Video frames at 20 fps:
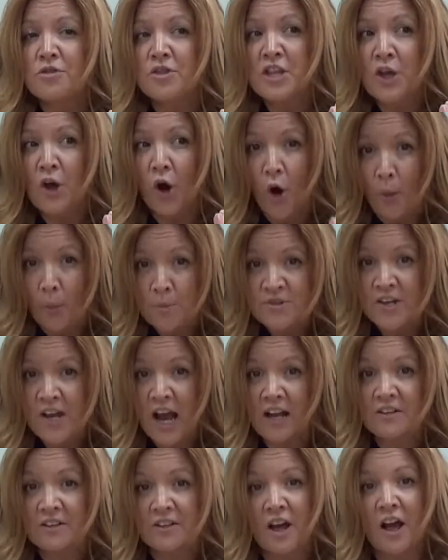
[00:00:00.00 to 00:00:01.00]
the
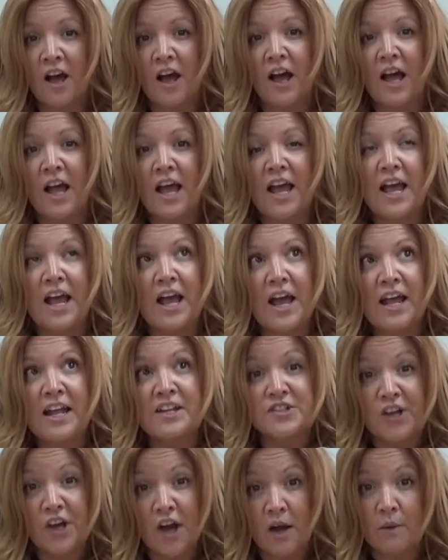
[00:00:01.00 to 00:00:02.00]
object
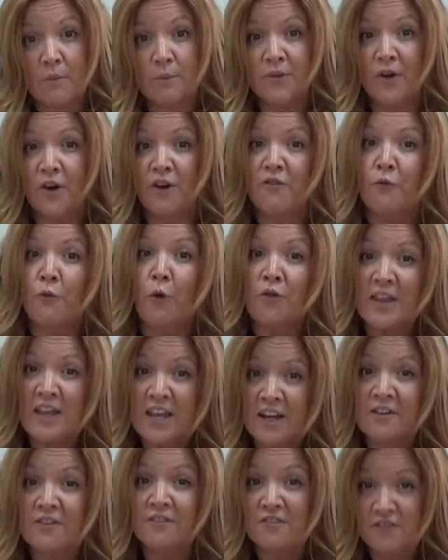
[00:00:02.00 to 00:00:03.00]
in terms of what they
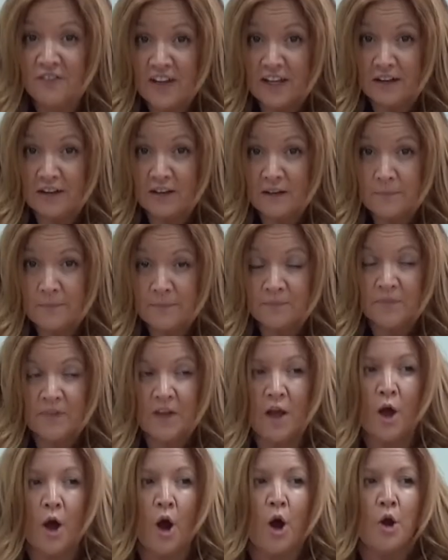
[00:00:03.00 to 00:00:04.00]
can feel,
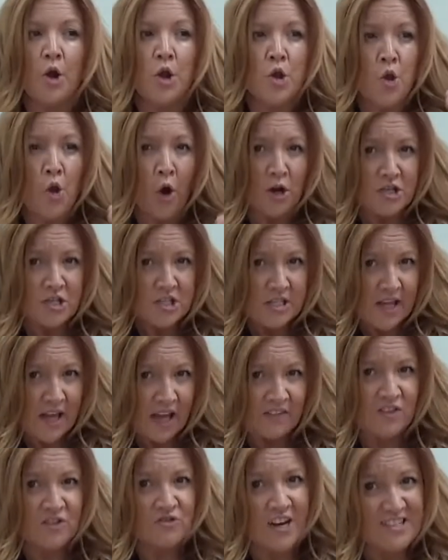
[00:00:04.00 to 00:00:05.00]
not to
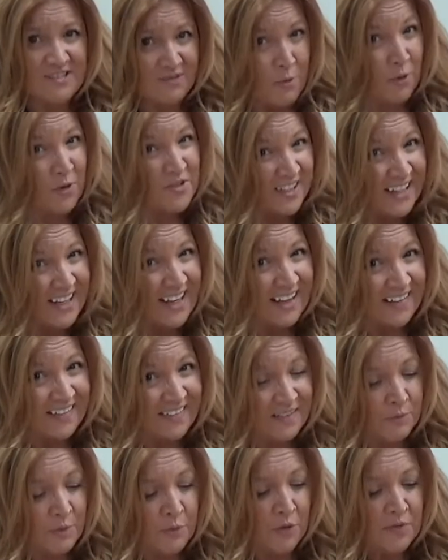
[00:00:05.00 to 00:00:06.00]
guess straight away what it
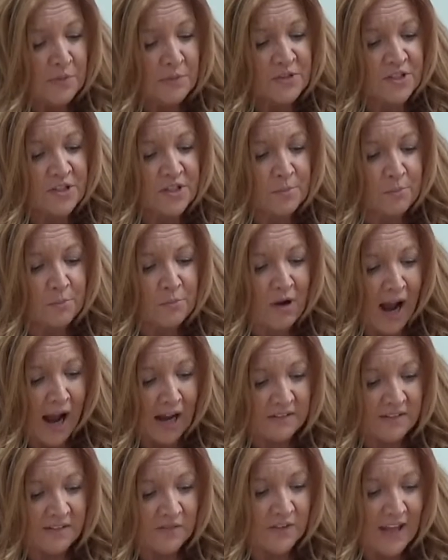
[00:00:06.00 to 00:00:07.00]
is. We want them to
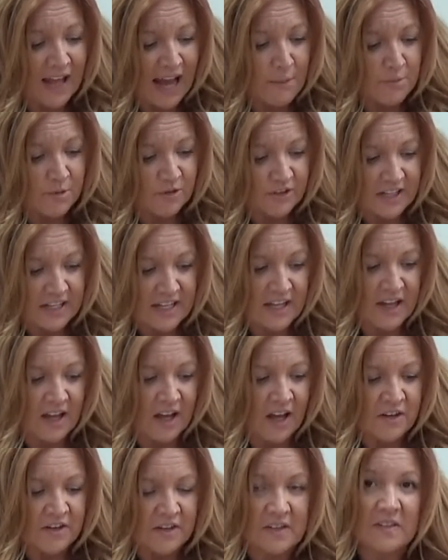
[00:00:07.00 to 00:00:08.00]
practice vocabulary
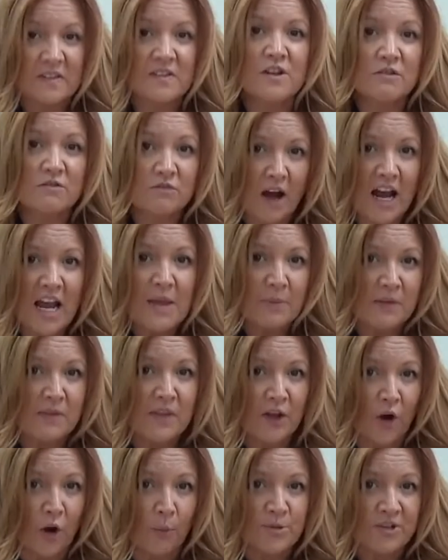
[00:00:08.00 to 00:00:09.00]

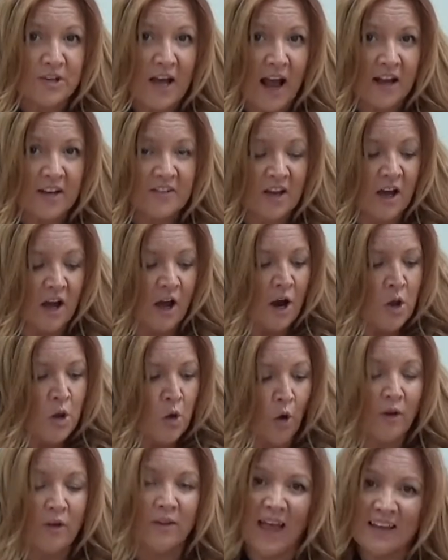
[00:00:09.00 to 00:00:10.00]
describing the object,
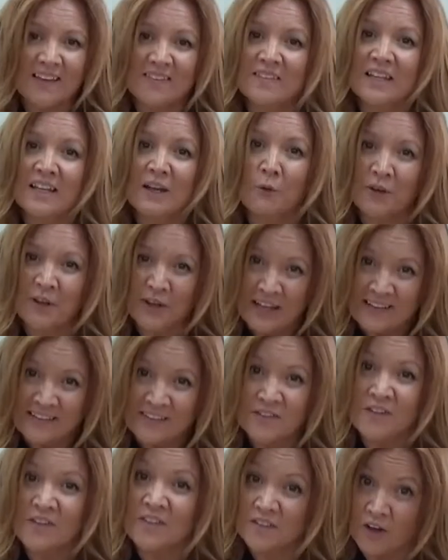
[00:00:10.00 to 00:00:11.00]
not guessing what it
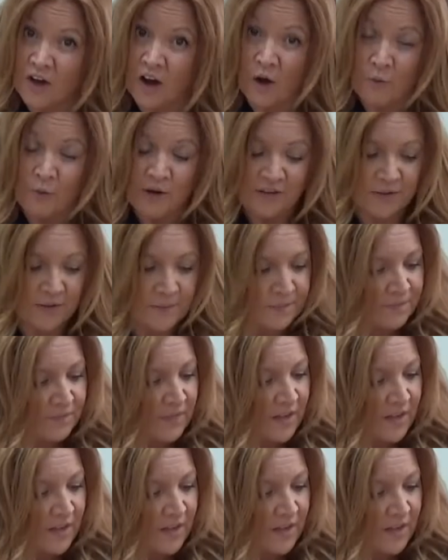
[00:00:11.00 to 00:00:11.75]
is to start with.